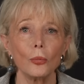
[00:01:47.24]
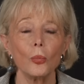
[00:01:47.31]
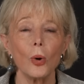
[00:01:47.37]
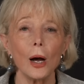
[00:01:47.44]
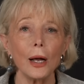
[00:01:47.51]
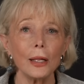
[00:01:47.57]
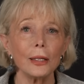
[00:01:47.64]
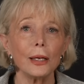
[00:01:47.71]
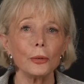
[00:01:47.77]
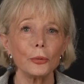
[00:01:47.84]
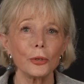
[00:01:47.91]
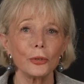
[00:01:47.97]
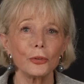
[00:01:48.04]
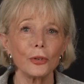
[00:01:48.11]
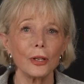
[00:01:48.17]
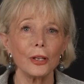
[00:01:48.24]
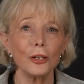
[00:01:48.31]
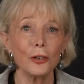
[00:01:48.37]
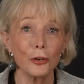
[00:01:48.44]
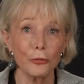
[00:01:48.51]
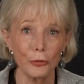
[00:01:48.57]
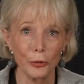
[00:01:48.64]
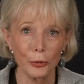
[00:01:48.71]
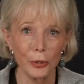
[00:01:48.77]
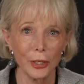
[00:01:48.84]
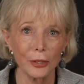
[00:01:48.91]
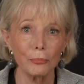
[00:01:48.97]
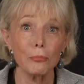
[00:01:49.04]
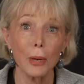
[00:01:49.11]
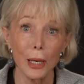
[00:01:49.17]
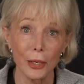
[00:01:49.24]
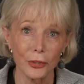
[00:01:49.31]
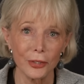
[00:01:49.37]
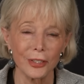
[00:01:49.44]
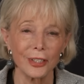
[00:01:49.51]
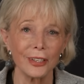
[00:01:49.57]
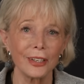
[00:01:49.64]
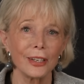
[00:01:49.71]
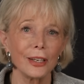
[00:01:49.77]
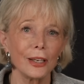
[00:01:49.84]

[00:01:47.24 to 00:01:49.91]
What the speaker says: While I was interviewing Masih,